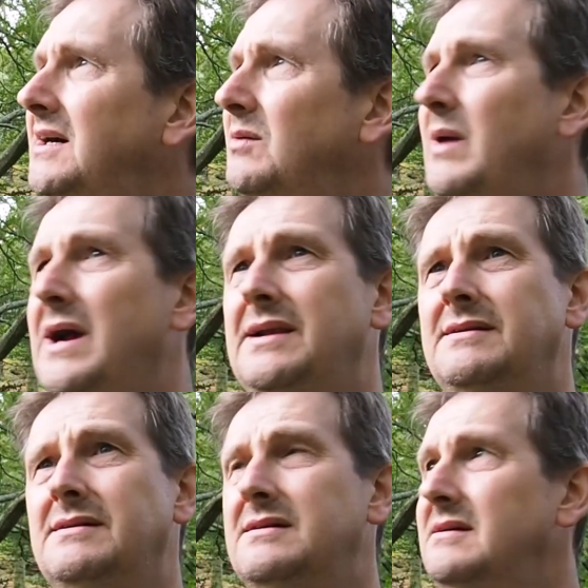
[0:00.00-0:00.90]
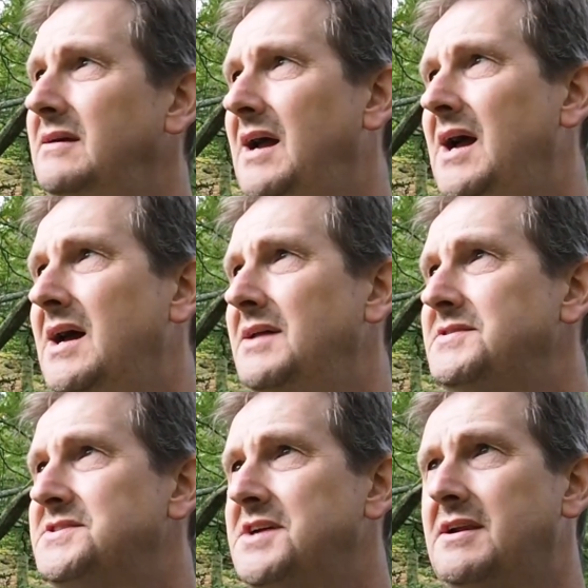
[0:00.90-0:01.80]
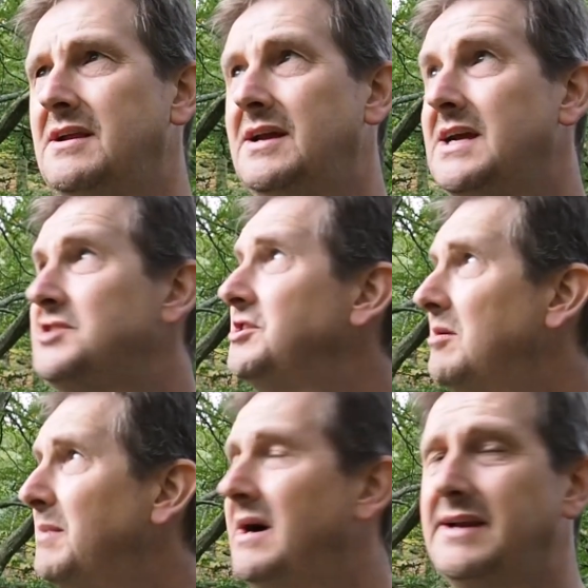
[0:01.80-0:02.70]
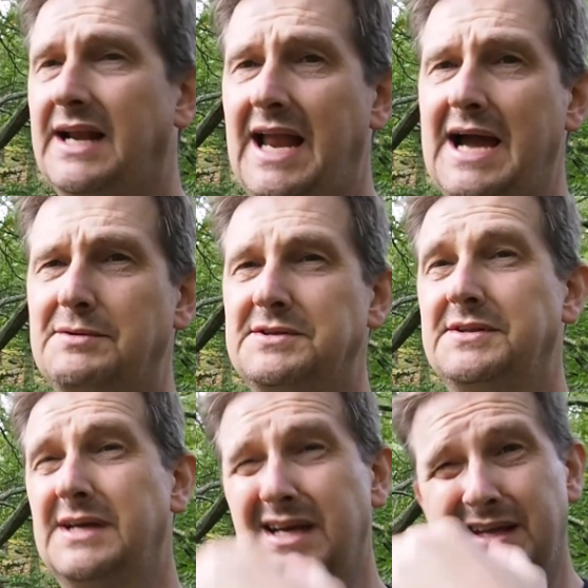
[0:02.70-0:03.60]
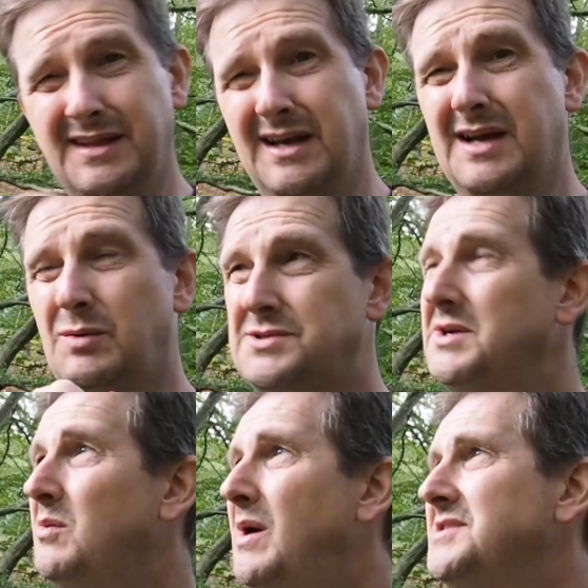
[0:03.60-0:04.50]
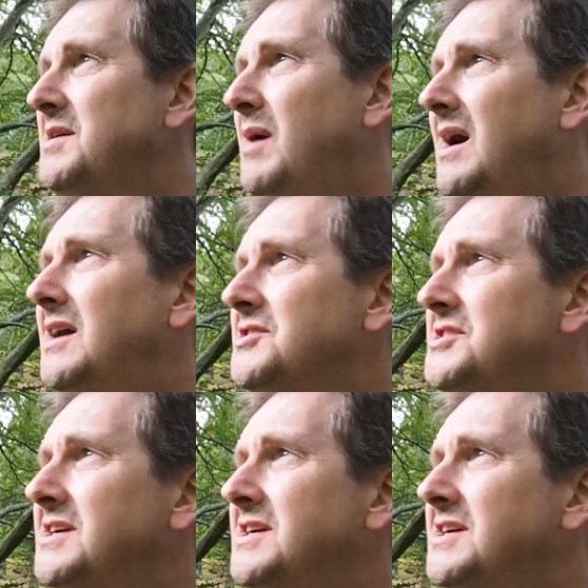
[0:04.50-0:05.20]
when the sun had actually gone behind a cloud and the light wasn't quite so harsh.